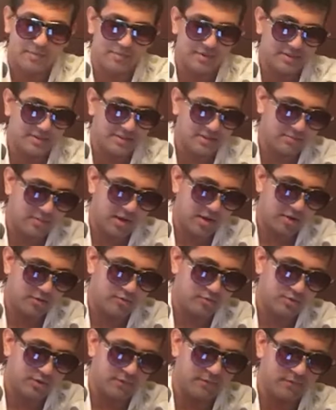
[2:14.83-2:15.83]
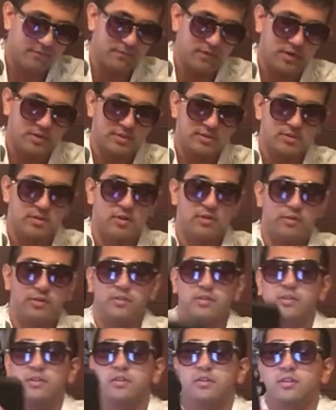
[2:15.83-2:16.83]
a busy man. Who the fuck is calling?
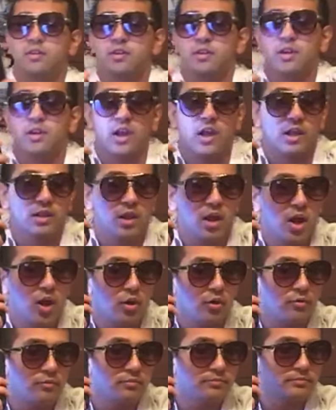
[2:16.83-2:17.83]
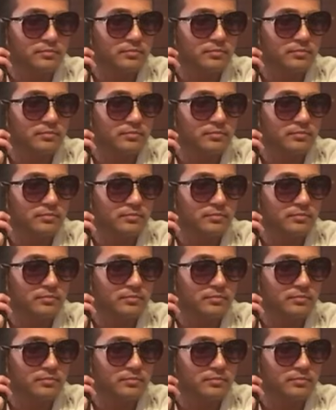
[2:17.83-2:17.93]
Hello.